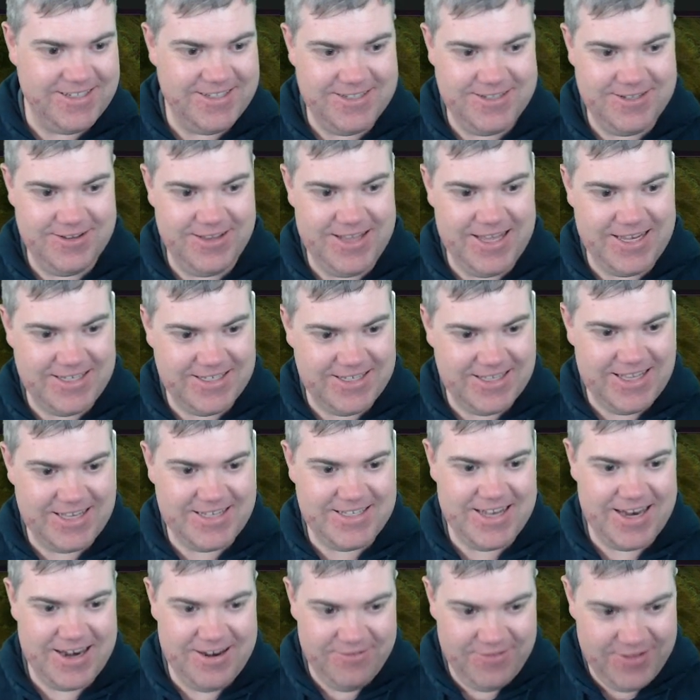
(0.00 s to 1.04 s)
So that's
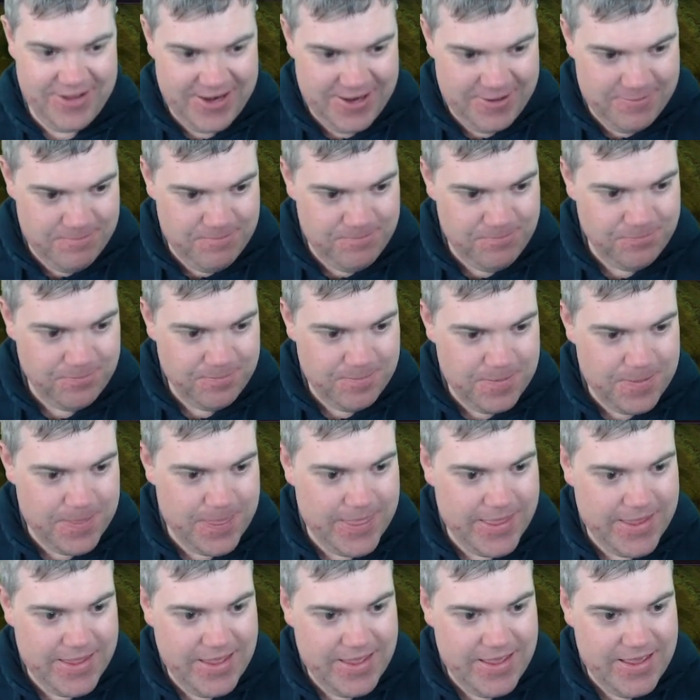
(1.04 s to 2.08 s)
kind of funny.
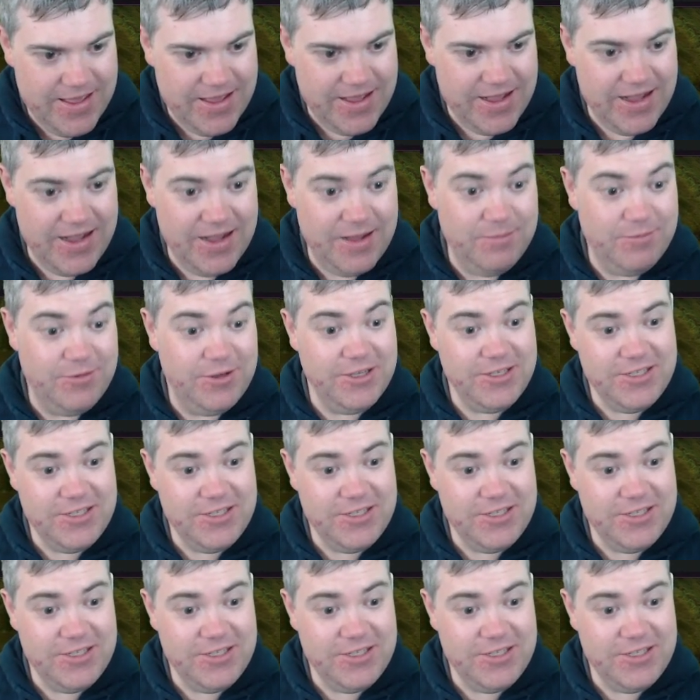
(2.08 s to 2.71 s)
Good